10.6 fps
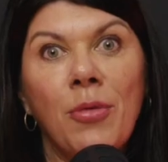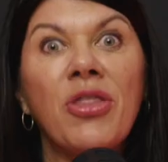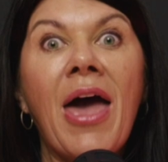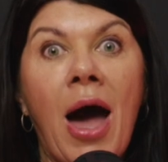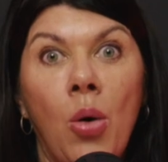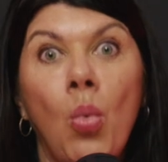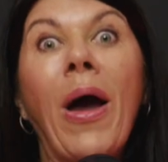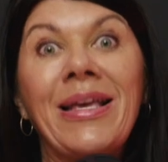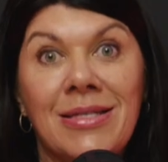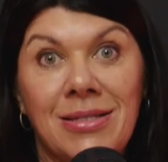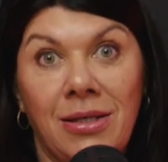without
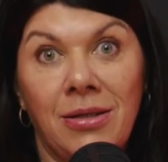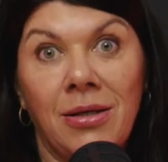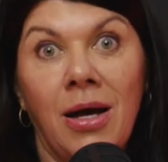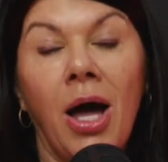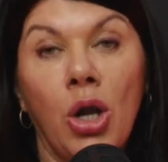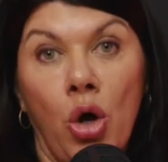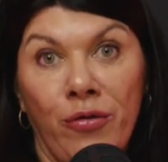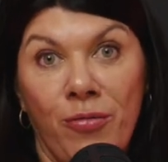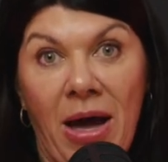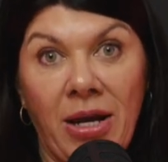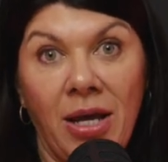wasting a lot of
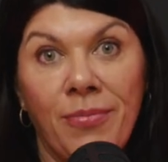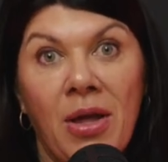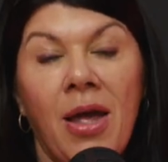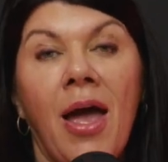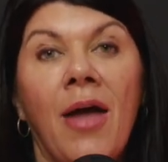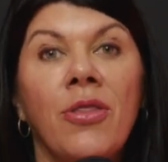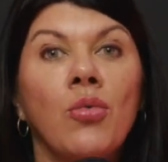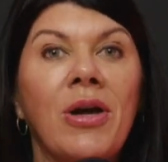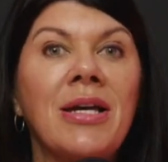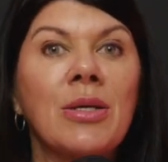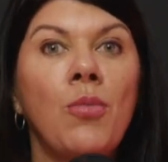money. And the
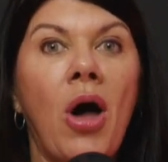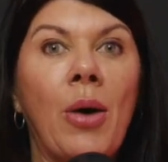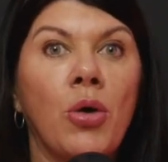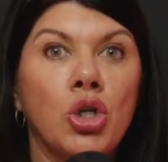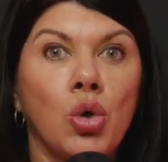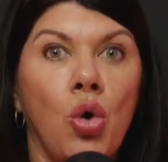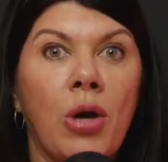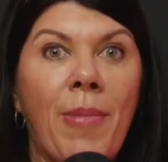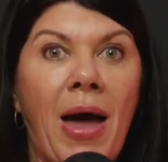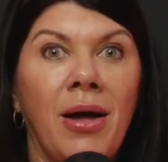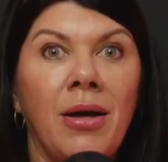reason why I want to talk
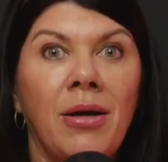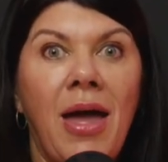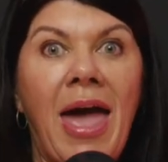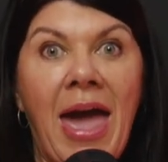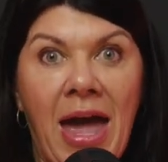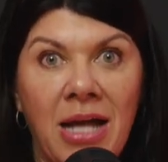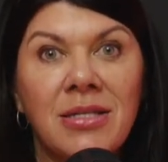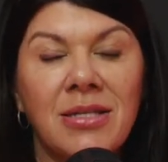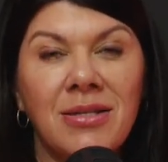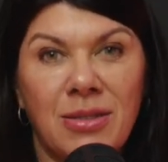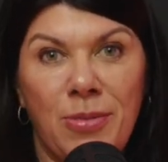about
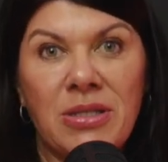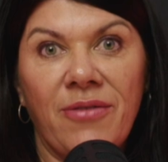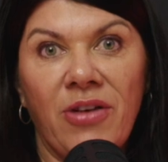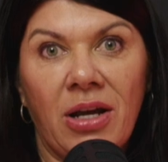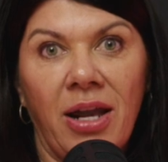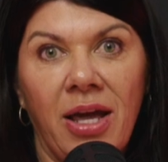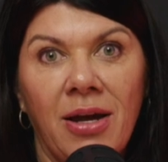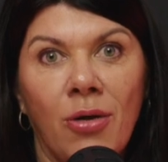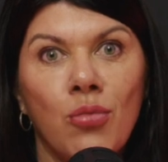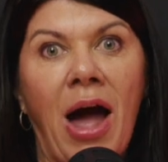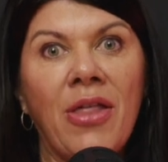ads specifically
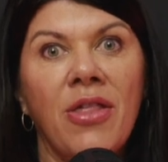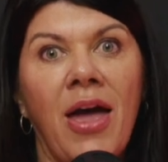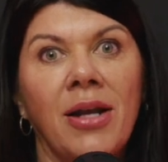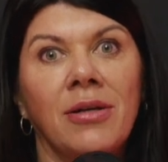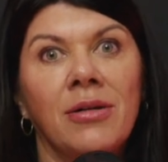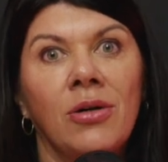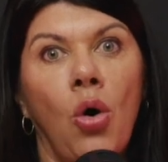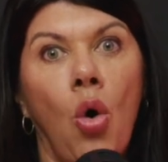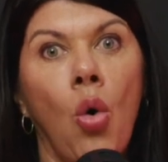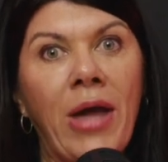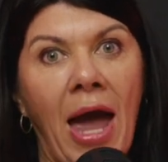rather than
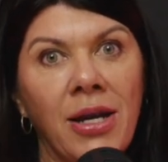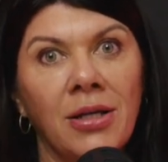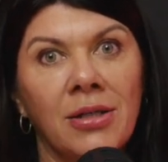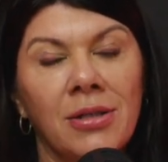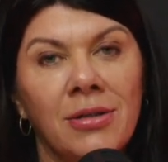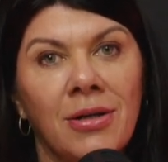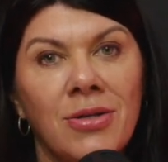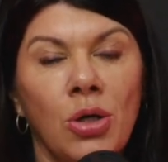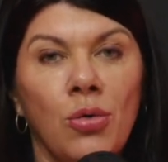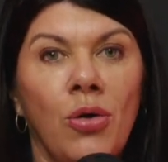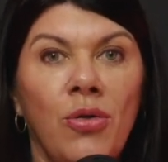organic,
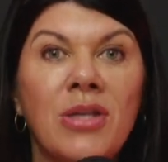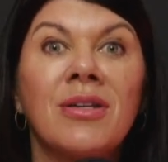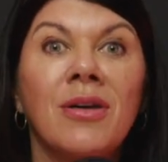so that's